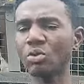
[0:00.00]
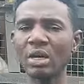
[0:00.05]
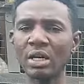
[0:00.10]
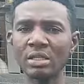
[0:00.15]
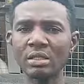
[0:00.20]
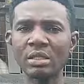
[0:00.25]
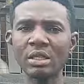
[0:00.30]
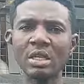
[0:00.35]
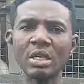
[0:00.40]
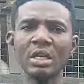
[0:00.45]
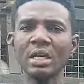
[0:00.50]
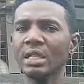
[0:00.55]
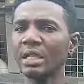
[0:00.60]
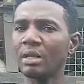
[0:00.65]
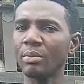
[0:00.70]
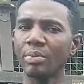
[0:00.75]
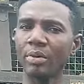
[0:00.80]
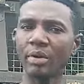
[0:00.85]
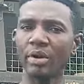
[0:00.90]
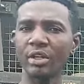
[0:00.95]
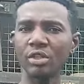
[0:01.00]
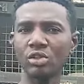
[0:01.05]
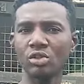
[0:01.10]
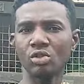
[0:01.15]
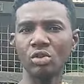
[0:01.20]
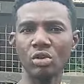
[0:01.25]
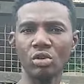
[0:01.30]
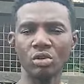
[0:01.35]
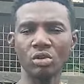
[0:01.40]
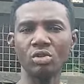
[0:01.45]
ones the parent
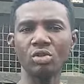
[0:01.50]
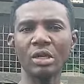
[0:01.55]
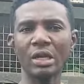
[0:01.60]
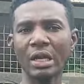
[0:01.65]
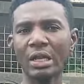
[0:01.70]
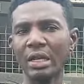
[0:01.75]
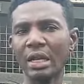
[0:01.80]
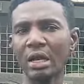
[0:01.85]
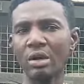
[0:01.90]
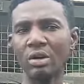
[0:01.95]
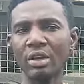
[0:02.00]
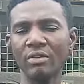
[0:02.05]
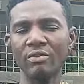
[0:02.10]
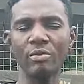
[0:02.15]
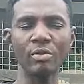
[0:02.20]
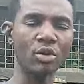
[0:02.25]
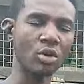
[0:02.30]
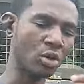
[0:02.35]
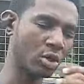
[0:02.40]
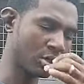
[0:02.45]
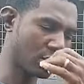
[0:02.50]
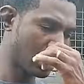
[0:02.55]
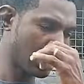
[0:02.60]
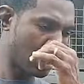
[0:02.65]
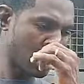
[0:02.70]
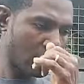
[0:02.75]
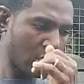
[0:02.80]
stock look at how heavy because